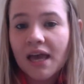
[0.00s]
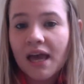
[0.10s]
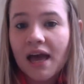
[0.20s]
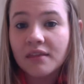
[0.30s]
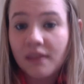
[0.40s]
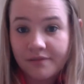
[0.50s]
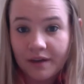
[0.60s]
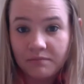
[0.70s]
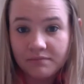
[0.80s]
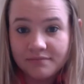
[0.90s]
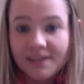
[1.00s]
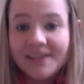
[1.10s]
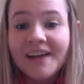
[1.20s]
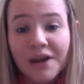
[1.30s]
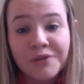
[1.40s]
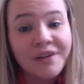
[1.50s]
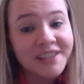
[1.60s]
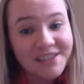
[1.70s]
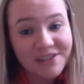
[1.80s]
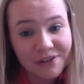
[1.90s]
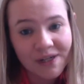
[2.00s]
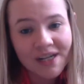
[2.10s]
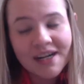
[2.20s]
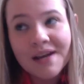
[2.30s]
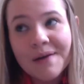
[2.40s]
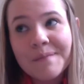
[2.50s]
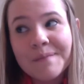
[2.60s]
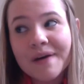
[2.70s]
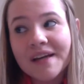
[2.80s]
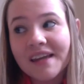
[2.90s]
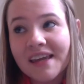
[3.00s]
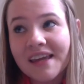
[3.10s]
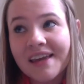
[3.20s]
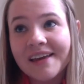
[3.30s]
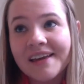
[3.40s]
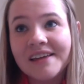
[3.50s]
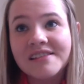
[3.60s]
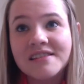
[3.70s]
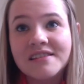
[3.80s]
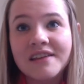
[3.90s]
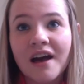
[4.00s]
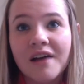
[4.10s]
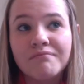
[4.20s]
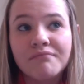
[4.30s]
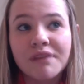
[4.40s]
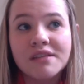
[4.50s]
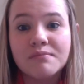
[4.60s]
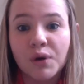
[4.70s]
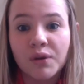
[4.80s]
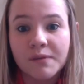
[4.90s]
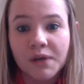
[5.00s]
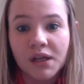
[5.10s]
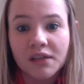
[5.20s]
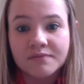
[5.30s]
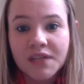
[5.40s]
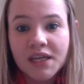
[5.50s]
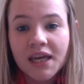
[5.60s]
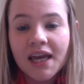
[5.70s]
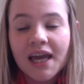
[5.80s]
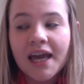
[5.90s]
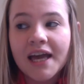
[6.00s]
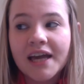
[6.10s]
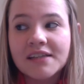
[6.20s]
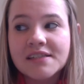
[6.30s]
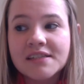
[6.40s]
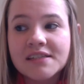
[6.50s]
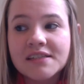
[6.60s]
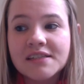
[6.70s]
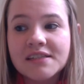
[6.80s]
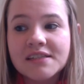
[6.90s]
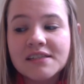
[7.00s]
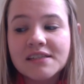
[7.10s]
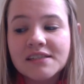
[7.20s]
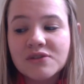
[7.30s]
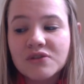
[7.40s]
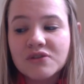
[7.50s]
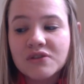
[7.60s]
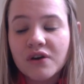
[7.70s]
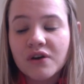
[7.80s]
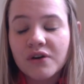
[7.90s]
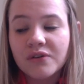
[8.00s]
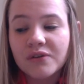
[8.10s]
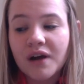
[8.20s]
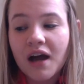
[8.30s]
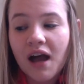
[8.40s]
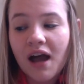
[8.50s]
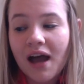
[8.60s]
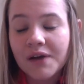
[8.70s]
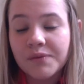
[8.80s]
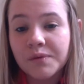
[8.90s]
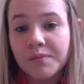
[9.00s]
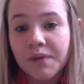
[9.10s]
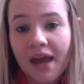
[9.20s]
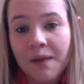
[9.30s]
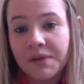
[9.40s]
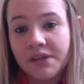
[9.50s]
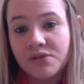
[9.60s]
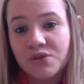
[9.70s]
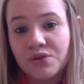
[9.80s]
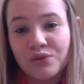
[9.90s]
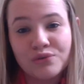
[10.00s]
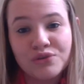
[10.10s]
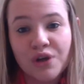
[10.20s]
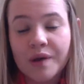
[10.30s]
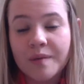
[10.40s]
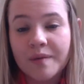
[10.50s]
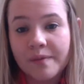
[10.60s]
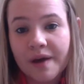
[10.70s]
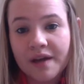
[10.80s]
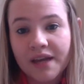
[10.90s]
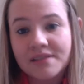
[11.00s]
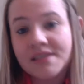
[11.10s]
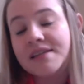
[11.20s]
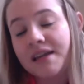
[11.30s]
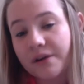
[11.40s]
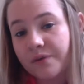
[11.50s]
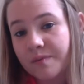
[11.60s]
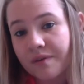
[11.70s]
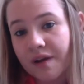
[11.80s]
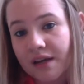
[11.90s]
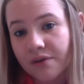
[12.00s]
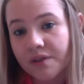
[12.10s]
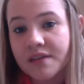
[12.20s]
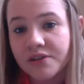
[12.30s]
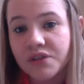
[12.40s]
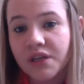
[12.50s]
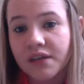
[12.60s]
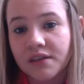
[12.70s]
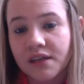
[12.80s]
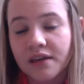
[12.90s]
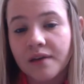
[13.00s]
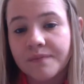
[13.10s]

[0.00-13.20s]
love him. I really do. But he is, he's a bowling ball. And so I will be happy to show him on the podcast. He's not here with me right now. He's actually at the,